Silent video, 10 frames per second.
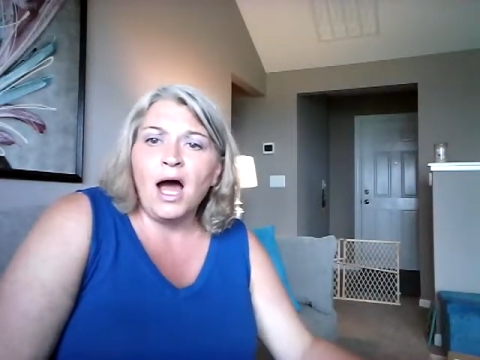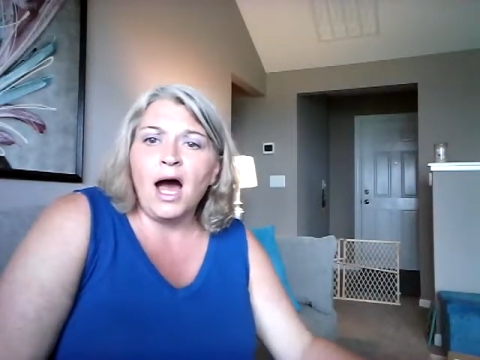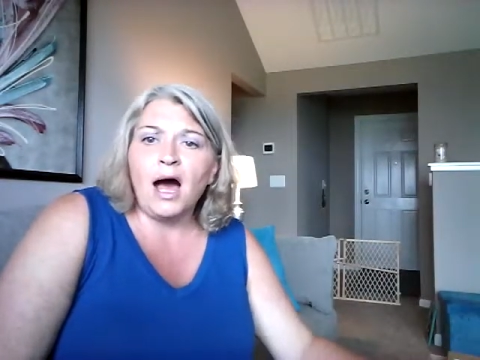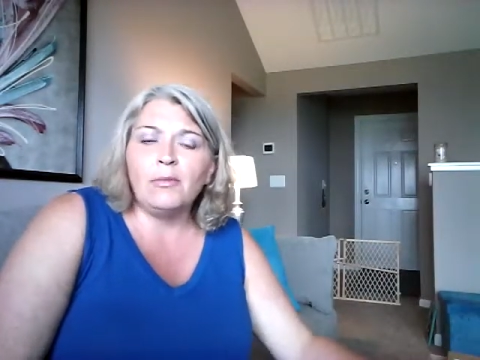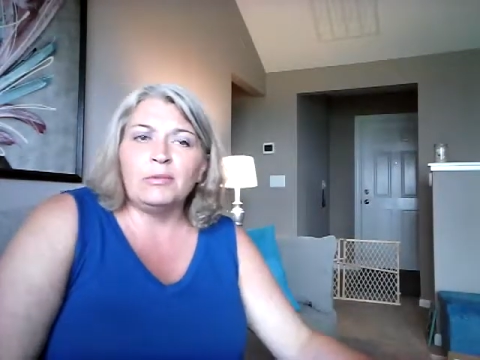
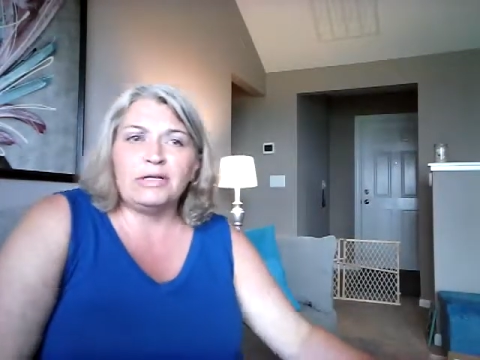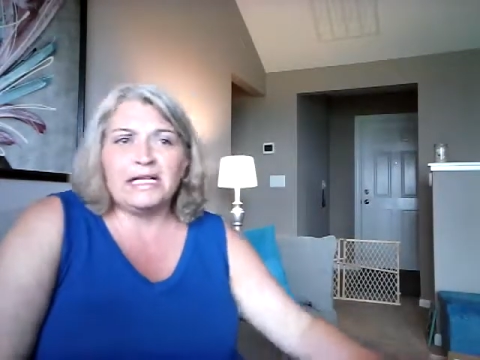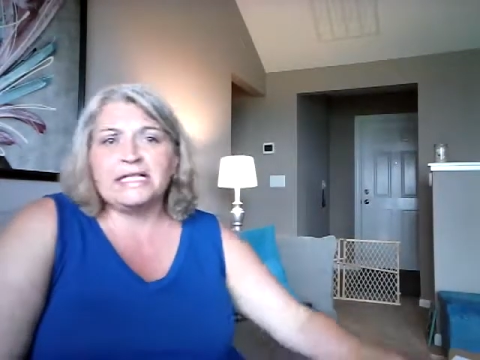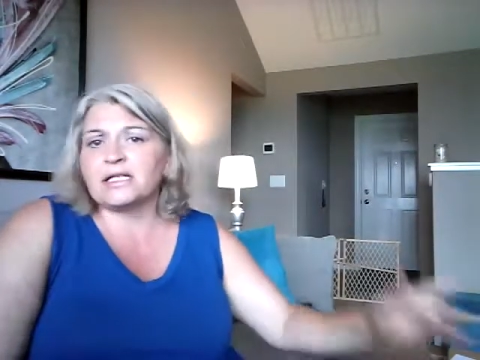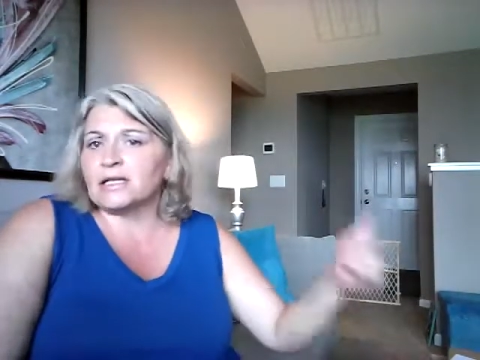But
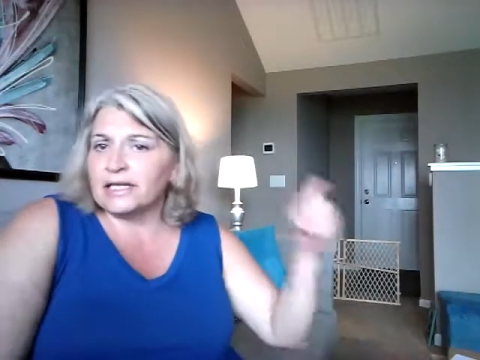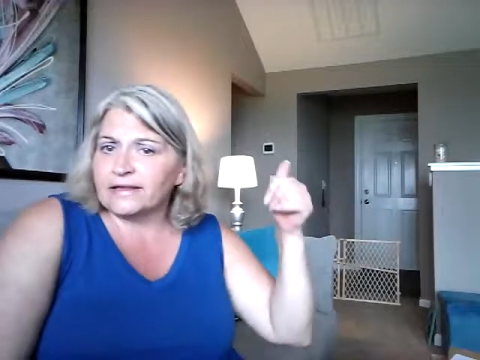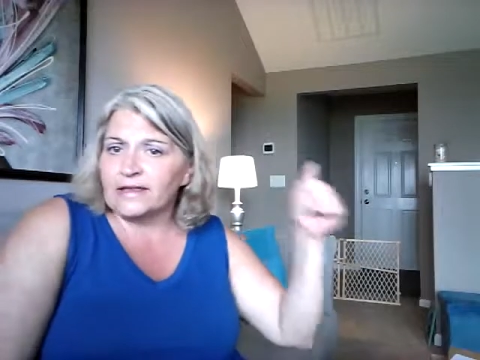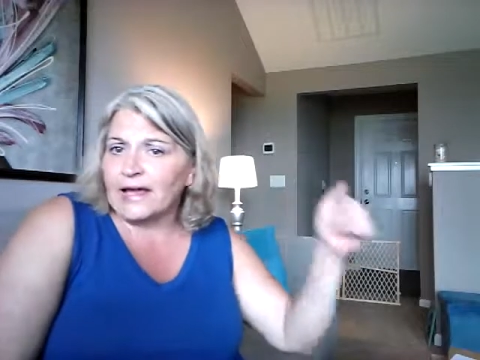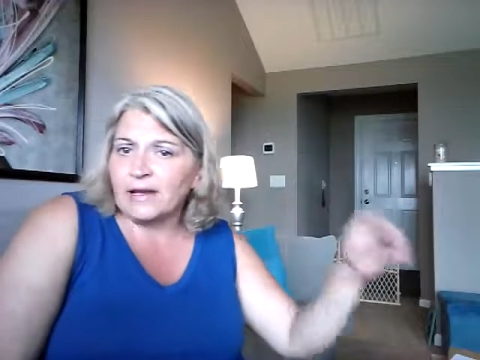please
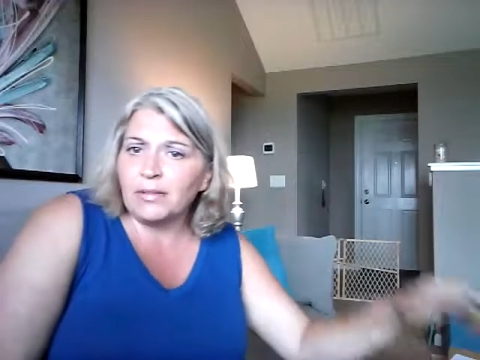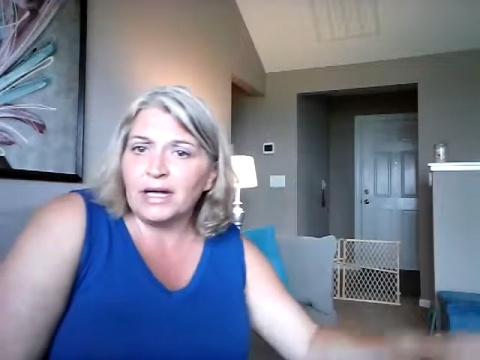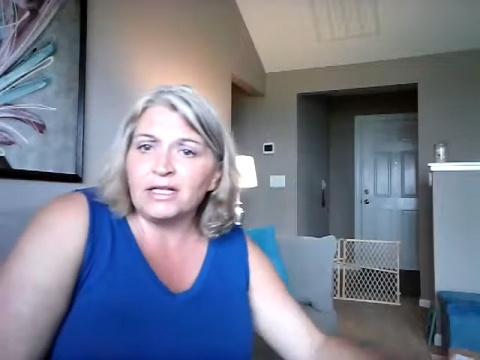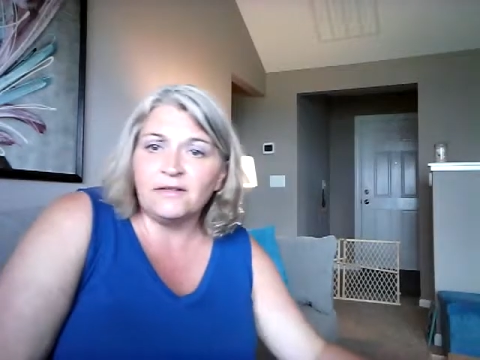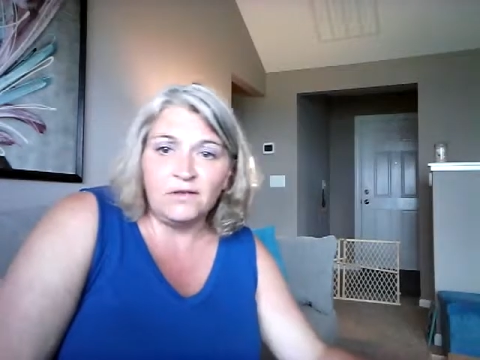click the like
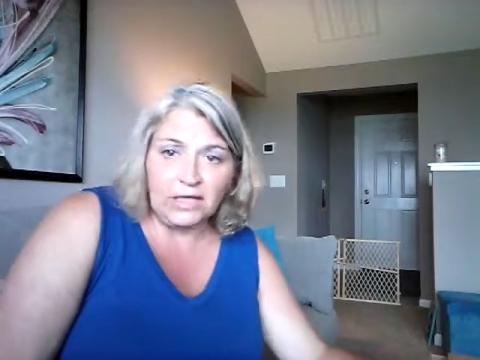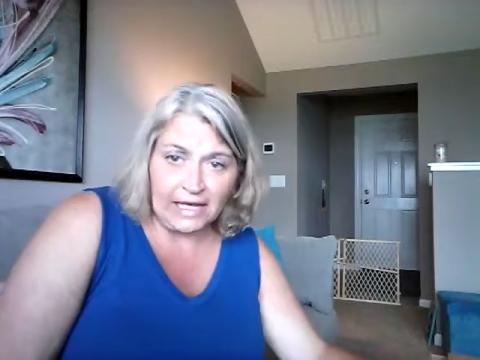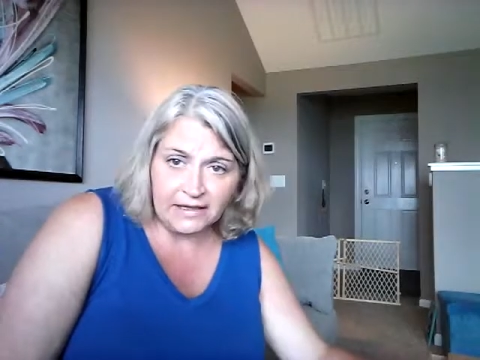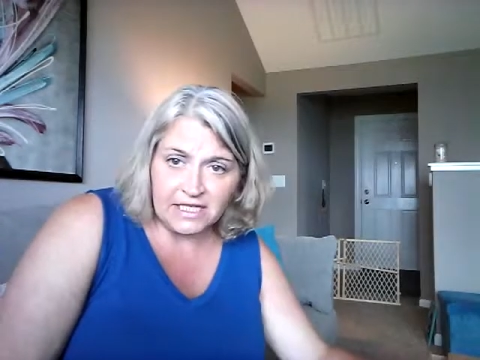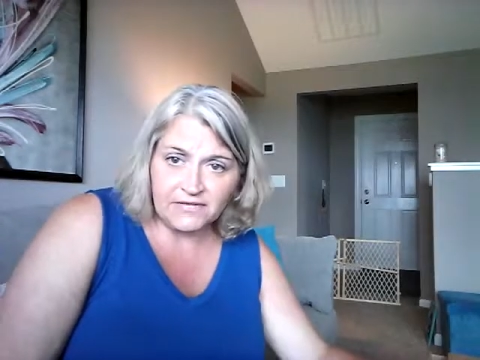button if you
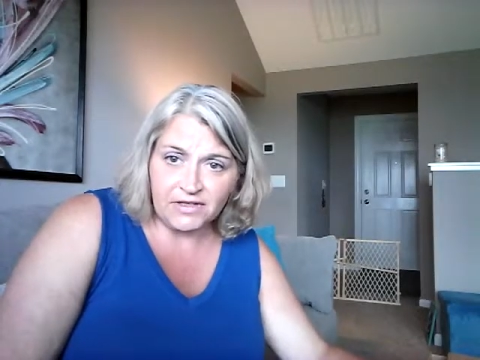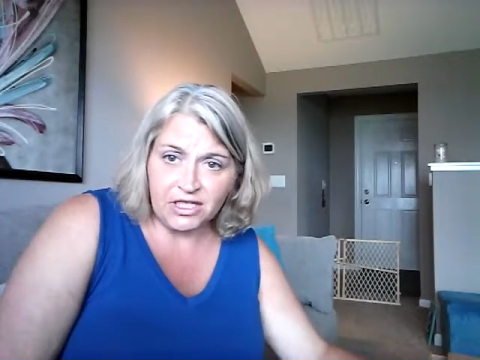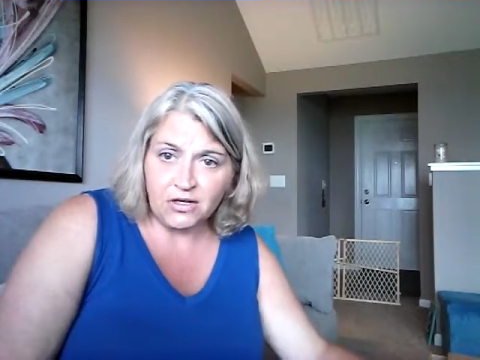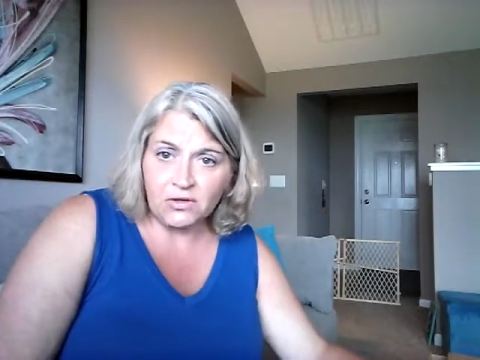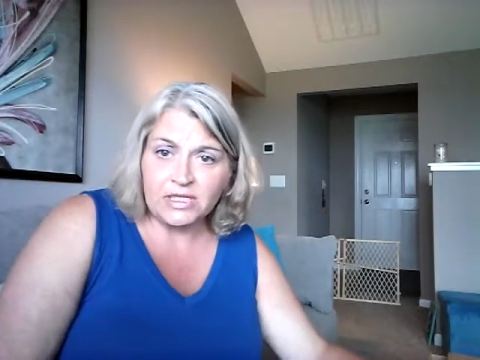like these
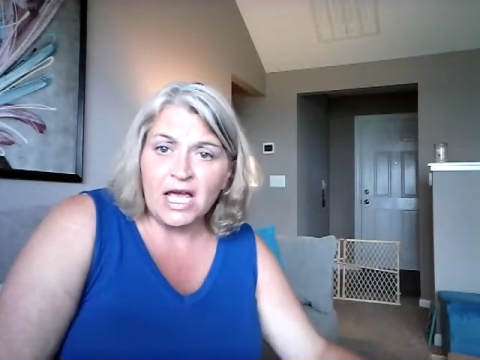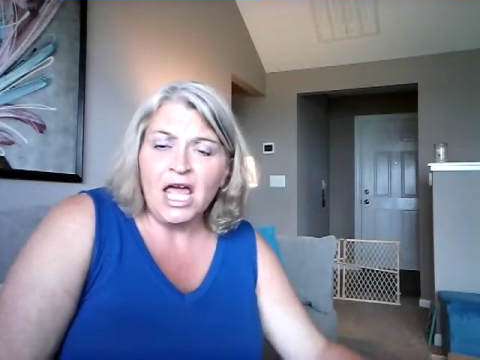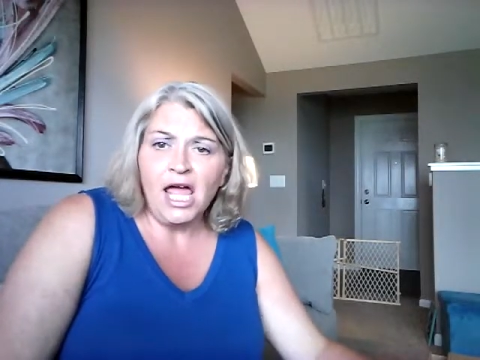videos.